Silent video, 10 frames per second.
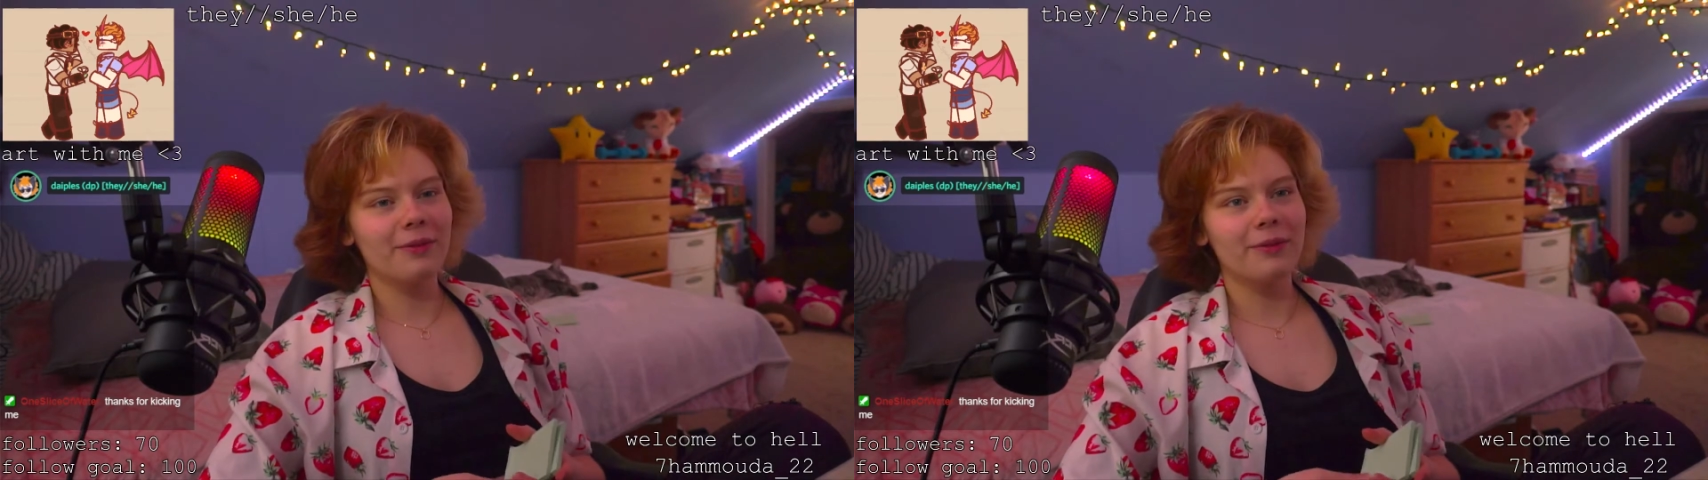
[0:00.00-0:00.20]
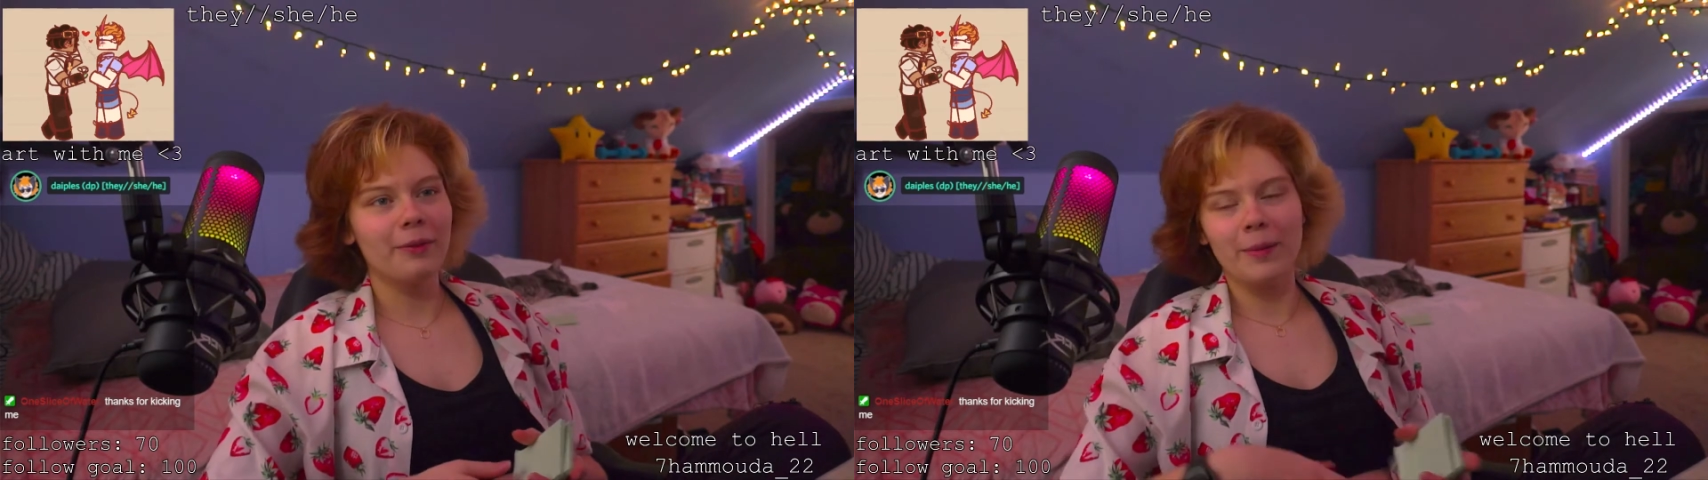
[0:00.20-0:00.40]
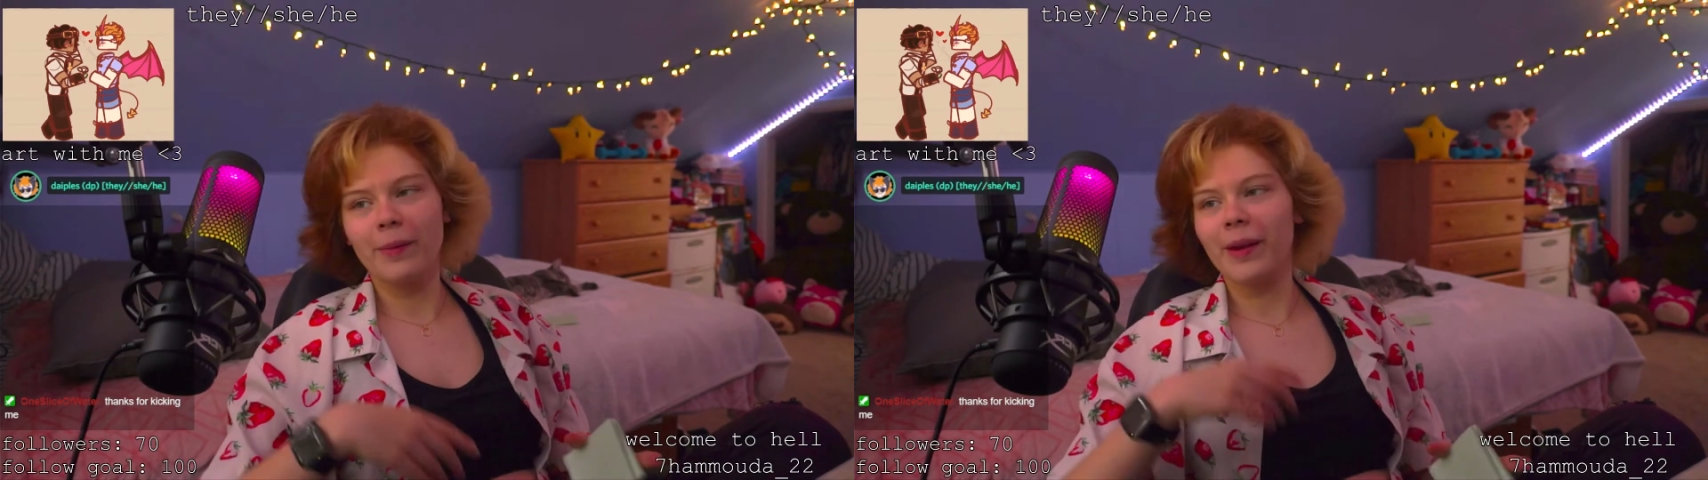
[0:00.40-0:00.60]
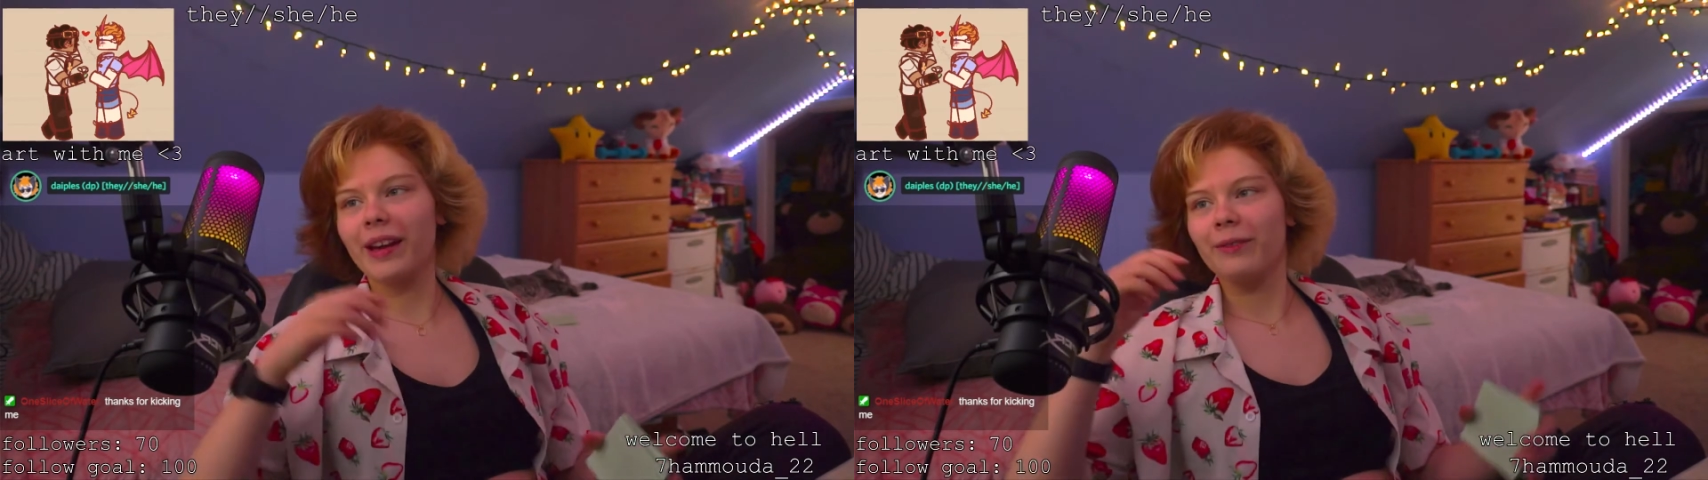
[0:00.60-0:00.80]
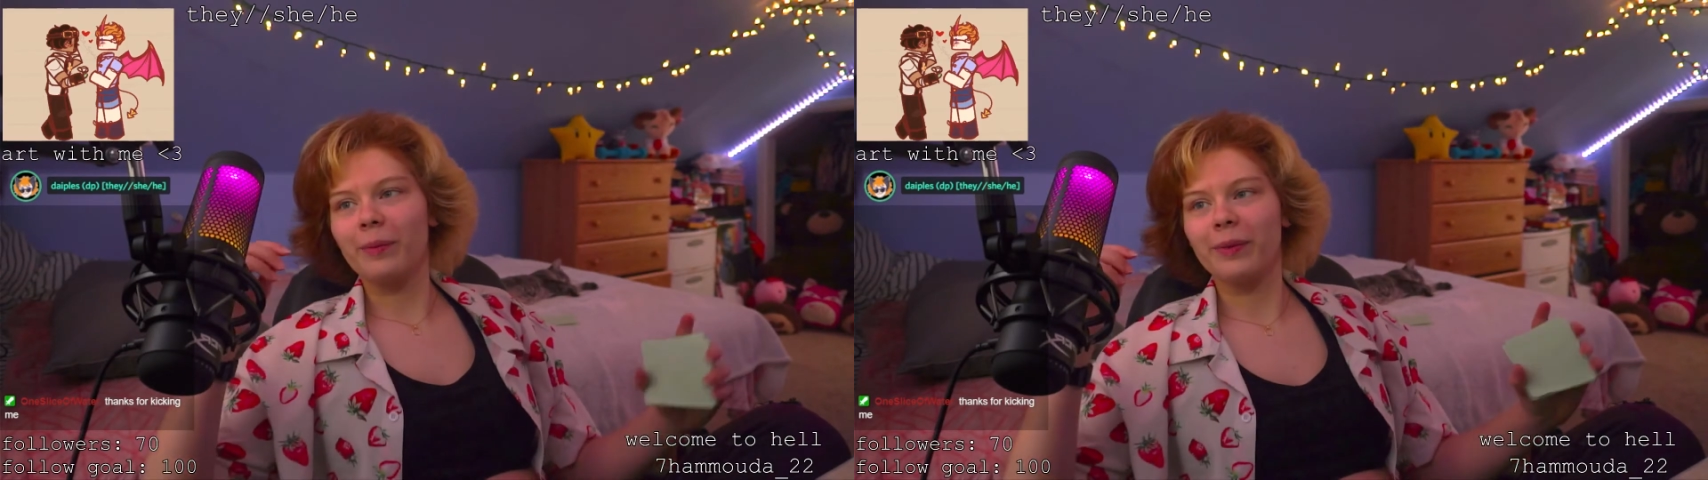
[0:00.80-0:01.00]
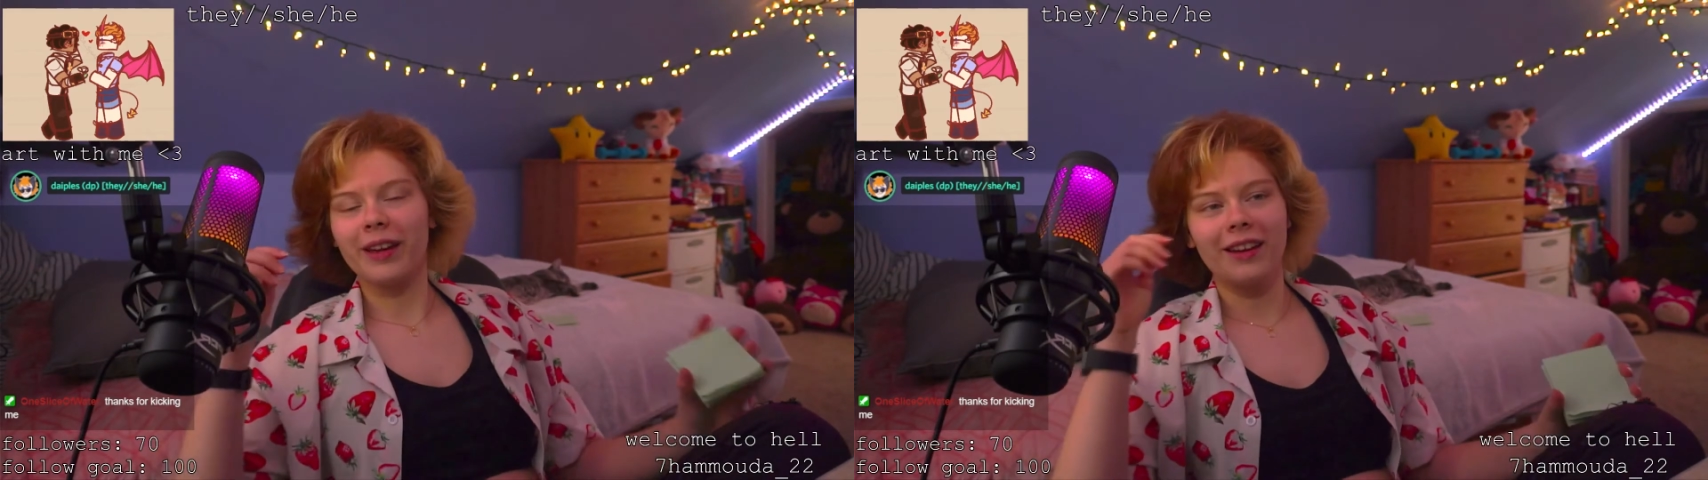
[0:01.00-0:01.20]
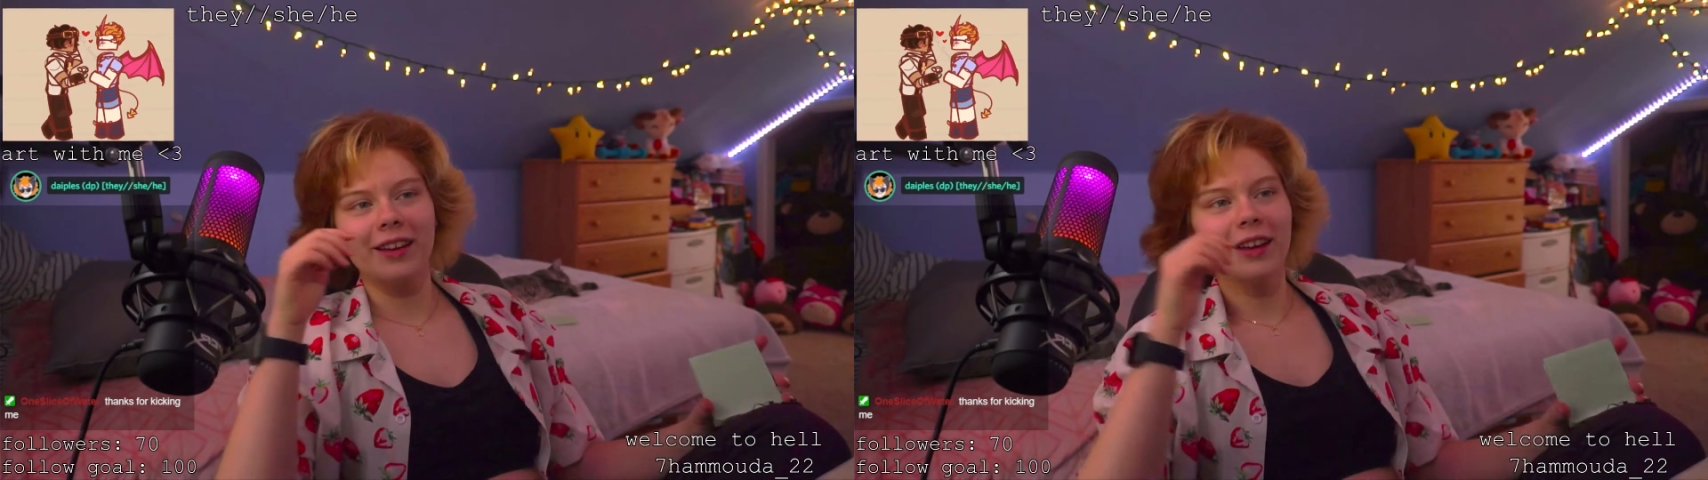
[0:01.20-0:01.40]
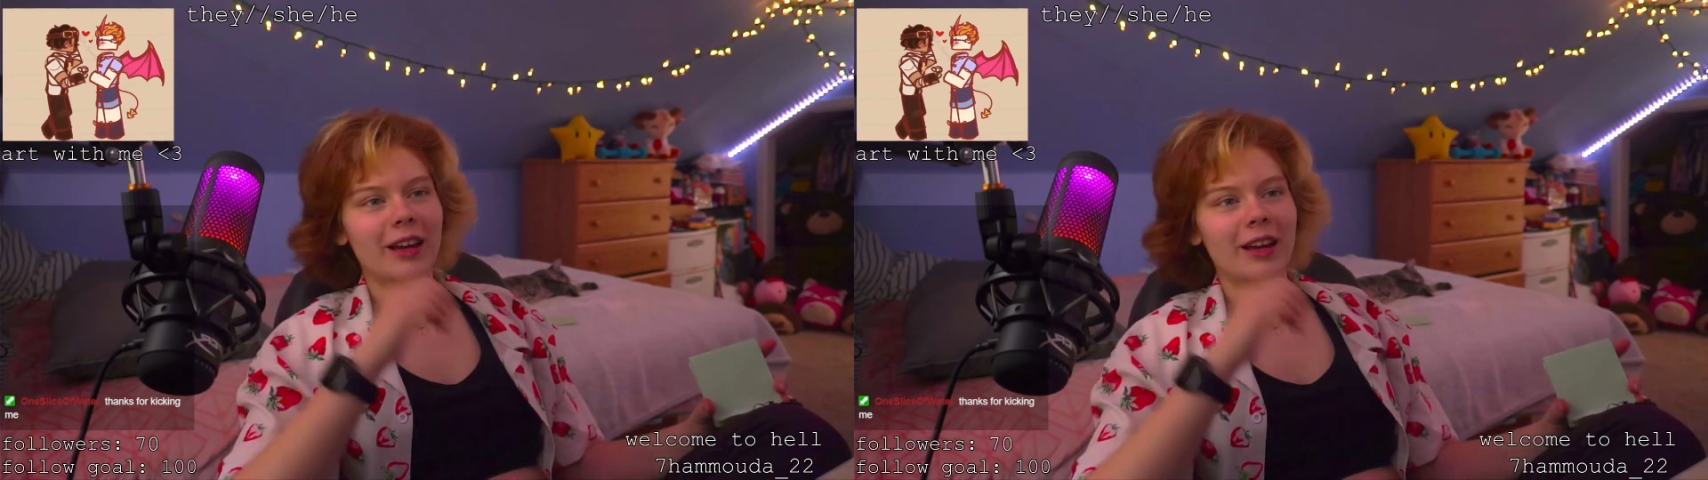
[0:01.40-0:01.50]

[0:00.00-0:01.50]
Wait, maybe I can replicate it.